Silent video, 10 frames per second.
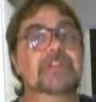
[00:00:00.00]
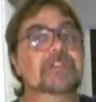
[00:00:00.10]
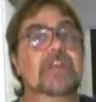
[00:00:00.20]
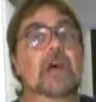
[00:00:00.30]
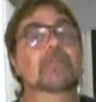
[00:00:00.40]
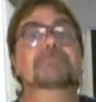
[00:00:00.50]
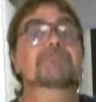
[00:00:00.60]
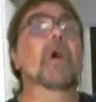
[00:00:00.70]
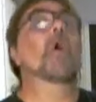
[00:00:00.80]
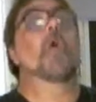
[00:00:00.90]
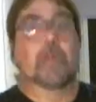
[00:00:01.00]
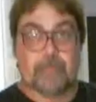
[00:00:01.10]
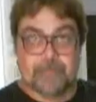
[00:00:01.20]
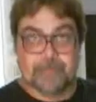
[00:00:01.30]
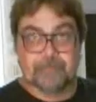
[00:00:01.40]
since I was born.
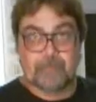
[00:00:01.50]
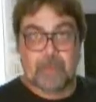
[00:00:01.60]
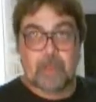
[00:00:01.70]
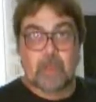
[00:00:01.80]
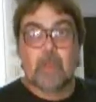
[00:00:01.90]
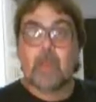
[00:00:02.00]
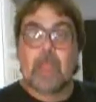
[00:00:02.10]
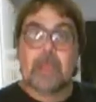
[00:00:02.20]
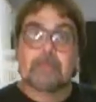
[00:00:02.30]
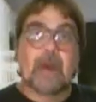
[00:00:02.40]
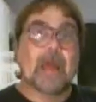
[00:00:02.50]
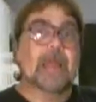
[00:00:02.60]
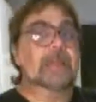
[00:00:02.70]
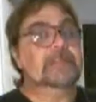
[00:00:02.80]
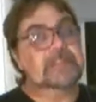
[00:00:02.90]
And
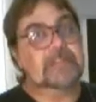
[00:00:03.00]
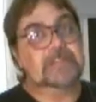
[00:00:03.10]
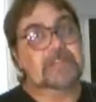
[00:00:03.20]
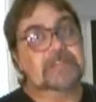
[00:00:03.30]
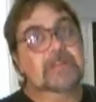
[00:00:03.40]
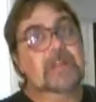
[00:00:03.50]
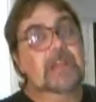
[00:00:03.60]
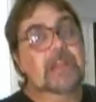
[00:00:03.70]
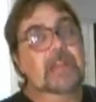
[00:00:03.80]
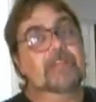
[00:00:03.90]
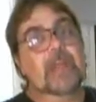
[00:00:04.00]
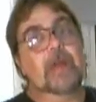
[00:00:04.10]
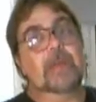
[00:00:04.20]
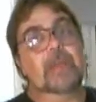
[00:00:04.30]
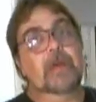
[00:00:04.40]
my ancestors lived
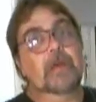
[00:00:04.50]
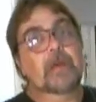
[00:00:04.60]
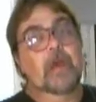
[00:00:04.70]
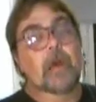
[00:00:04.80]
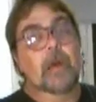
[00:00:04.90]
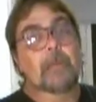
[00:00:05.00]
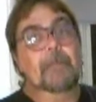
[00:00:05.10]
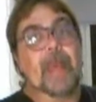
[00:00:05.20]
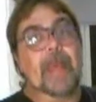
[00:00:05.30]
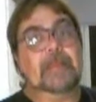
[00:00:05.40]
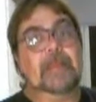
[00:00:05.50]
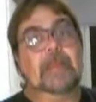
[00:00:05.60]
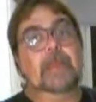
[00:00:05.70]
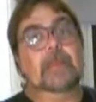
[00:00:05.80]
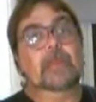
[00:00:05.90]
down here. Back
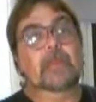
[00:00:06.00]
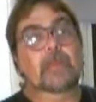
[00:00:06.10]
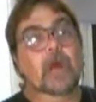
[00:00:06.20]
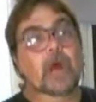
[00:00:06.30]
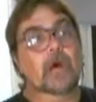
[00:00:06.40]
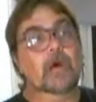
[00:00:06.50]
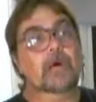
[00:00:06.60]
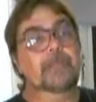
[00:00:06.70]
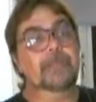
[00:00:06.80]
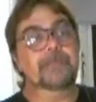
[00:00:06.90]
then, uh,